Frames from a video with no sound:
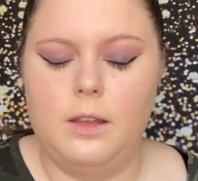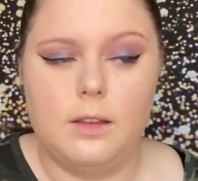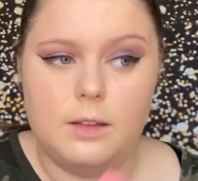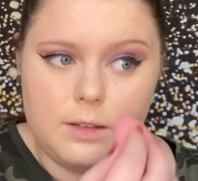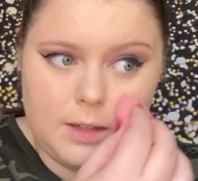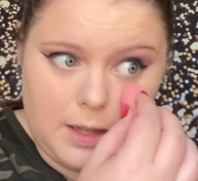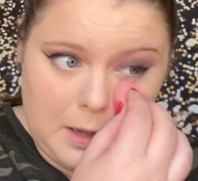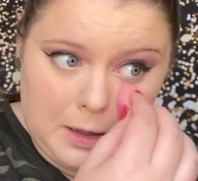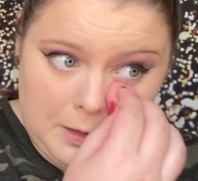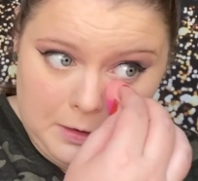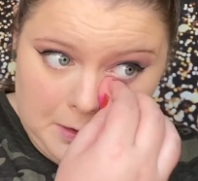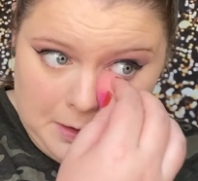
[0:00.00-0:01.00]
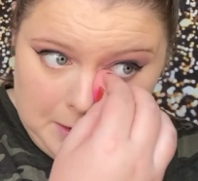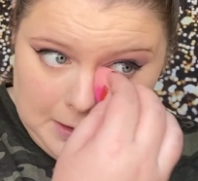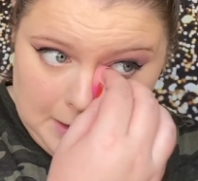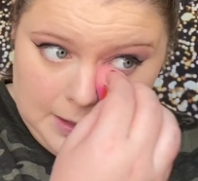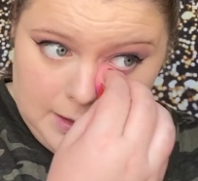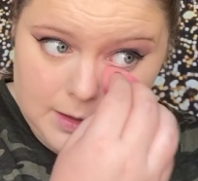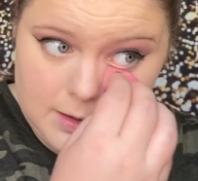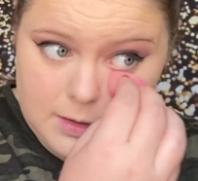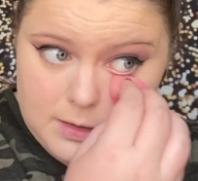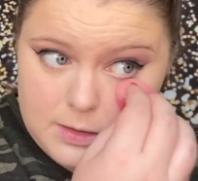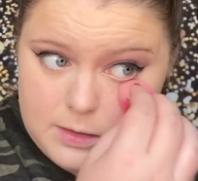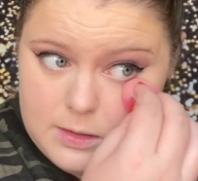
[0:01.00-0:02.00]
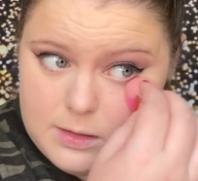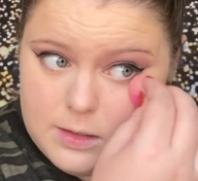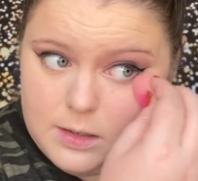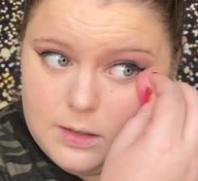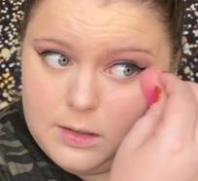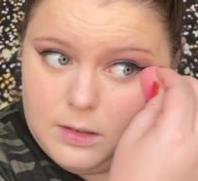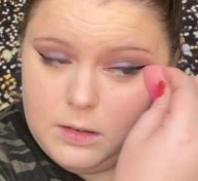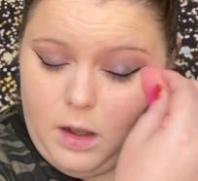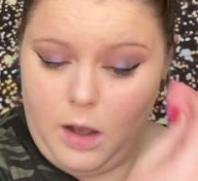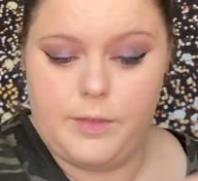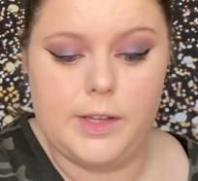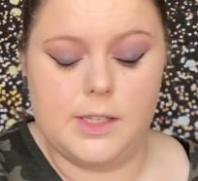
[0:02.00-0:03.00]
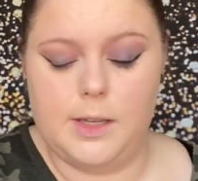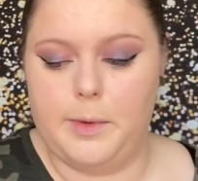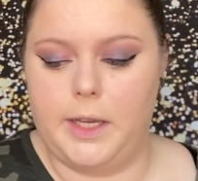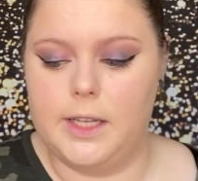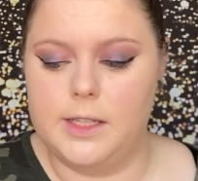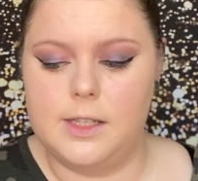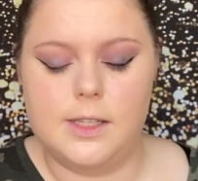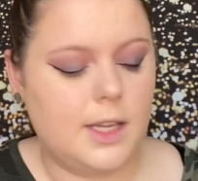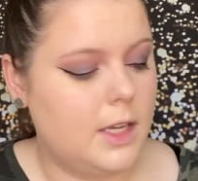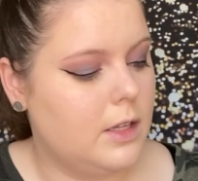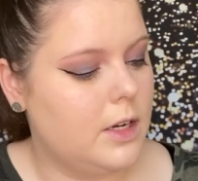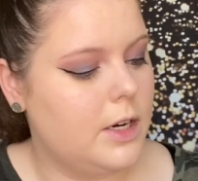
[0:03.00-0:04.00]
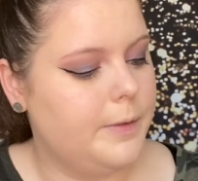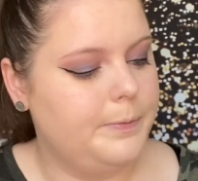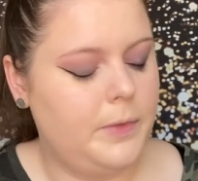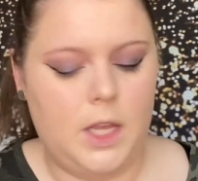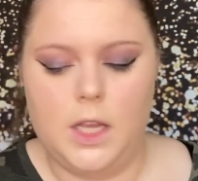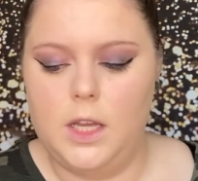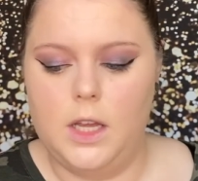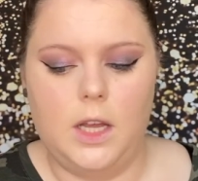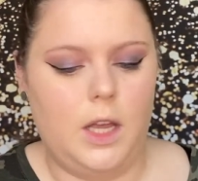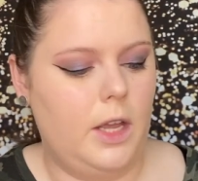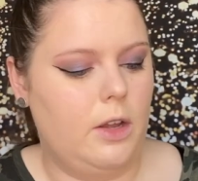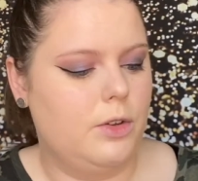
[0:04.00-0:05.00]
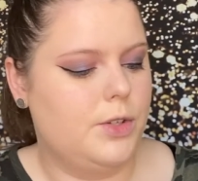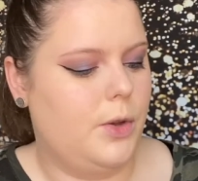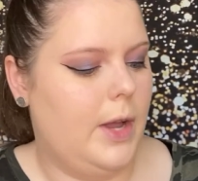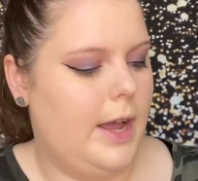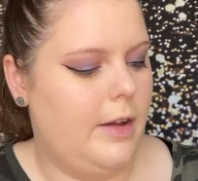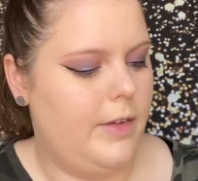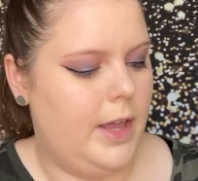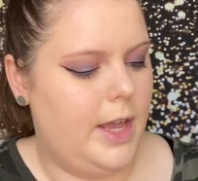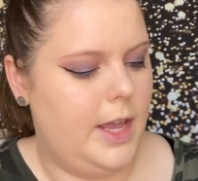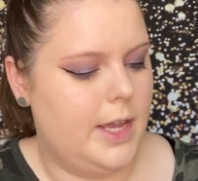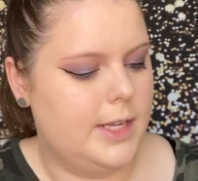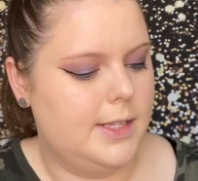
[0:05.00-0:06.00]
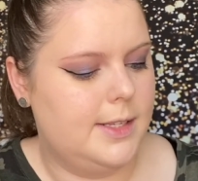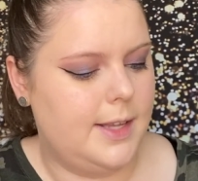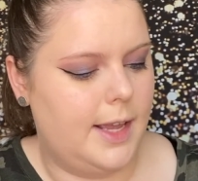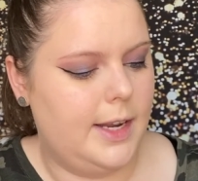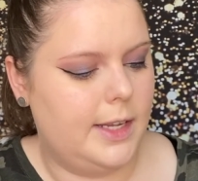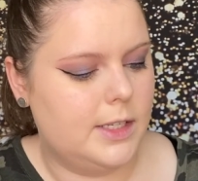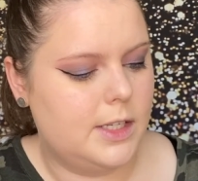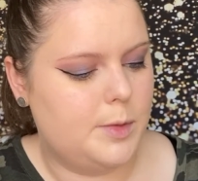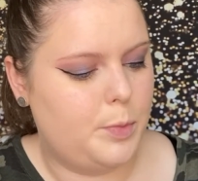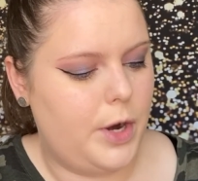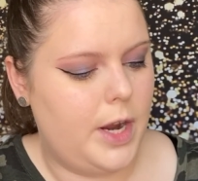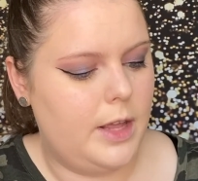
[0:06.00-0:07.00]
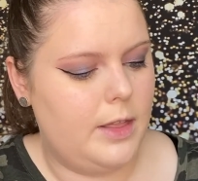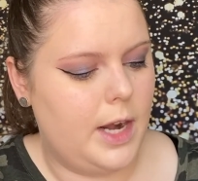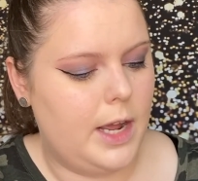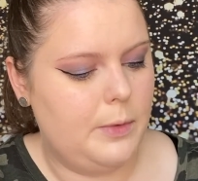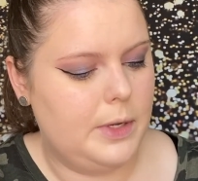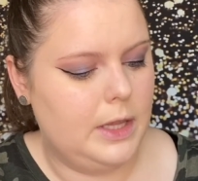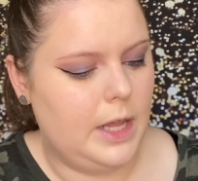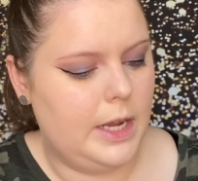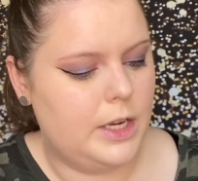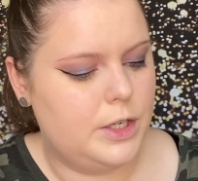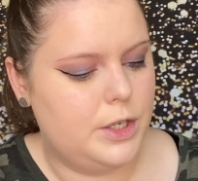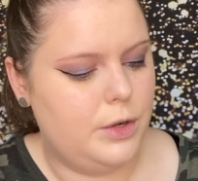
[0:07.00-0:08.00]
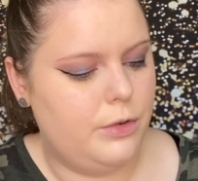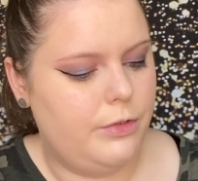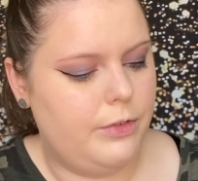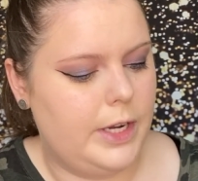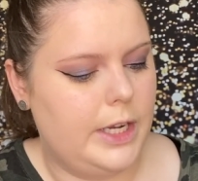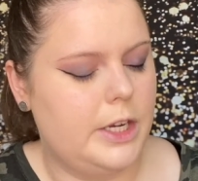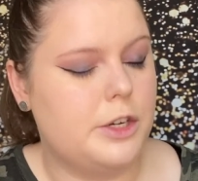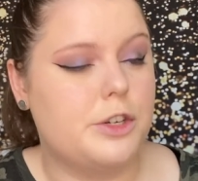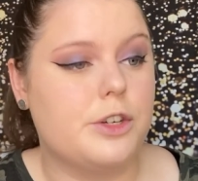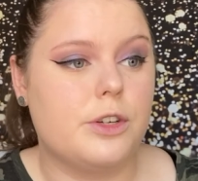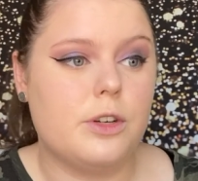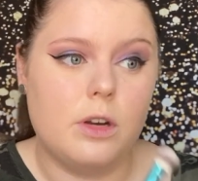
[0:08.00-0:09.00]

The other is obviously my concealer. I also have a setting spray that I would like to finish.